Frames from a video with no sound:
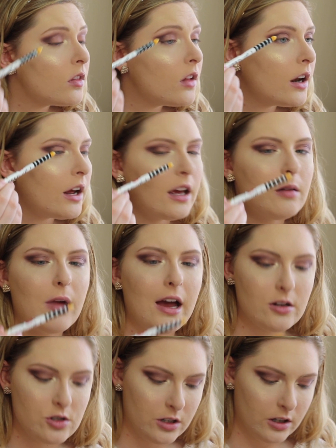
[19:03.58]
And I am
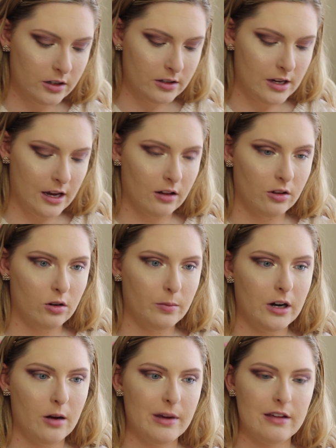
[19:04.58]
actually going to take a little
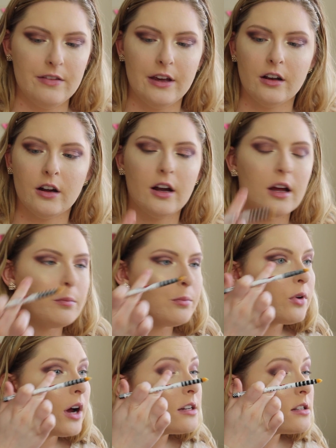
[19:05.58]
bit on my finger and
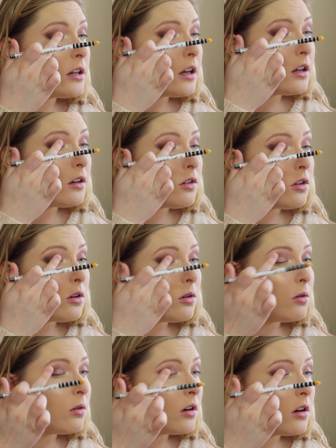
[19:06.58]
press it
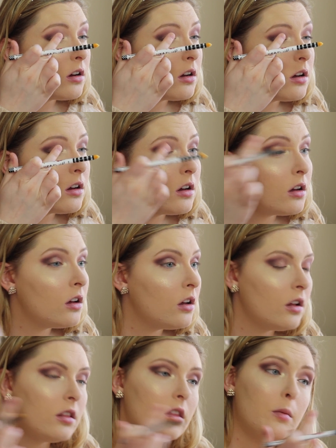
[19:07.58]
into
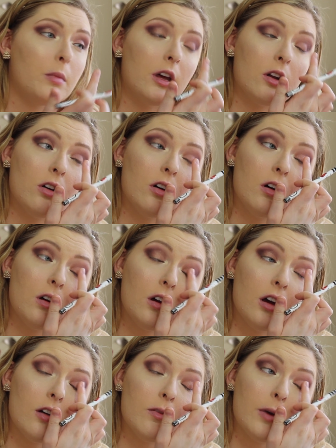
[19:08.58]
the middle
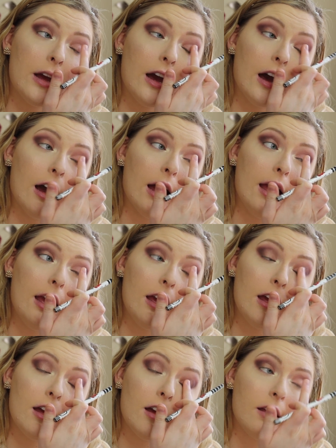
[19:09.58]
of my
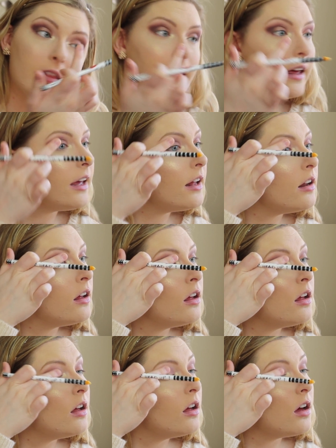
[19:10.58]
eyelid
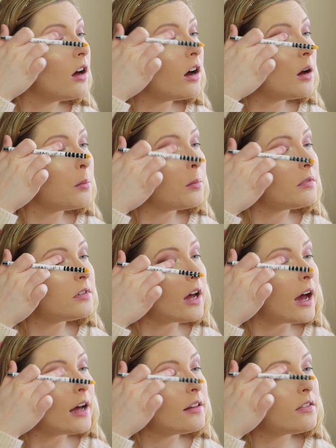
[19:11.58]
to
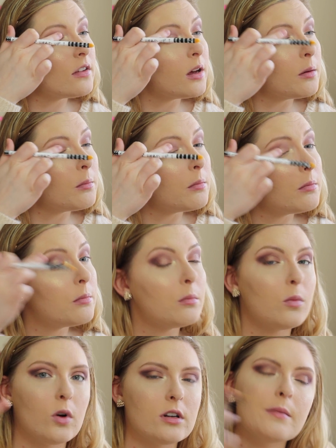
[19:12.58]
add some
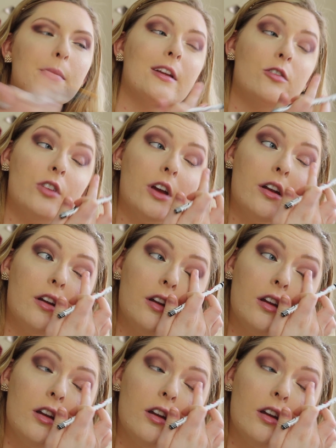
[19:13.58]
more dimension.